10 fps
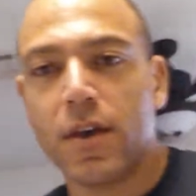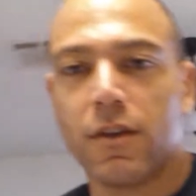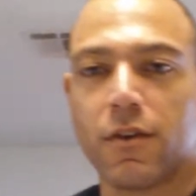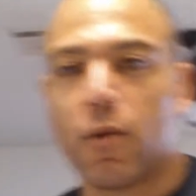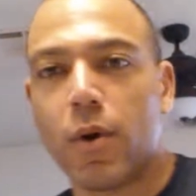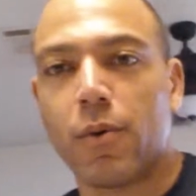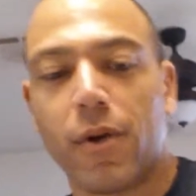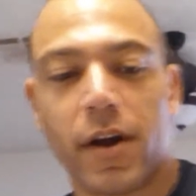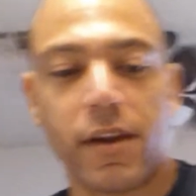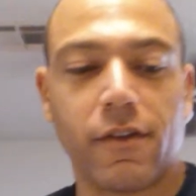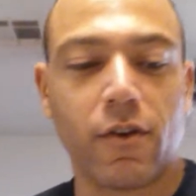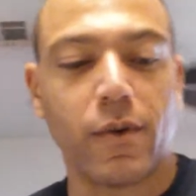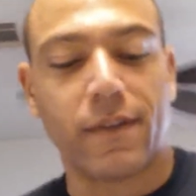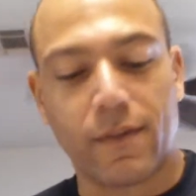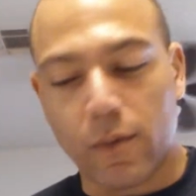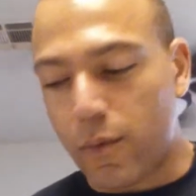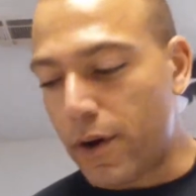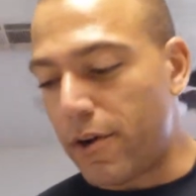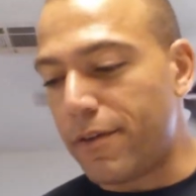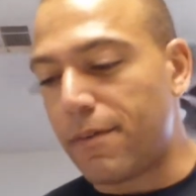So what we're going to do is
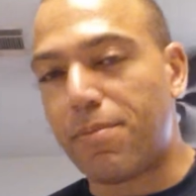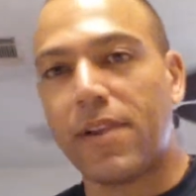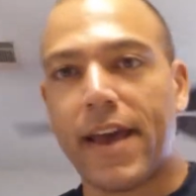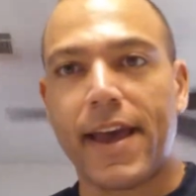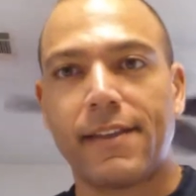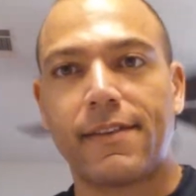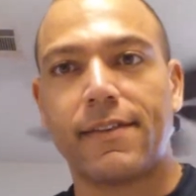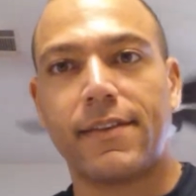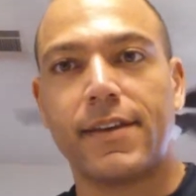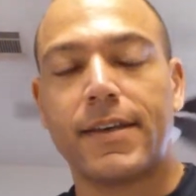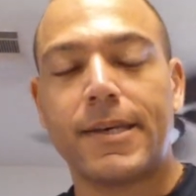we're going to plant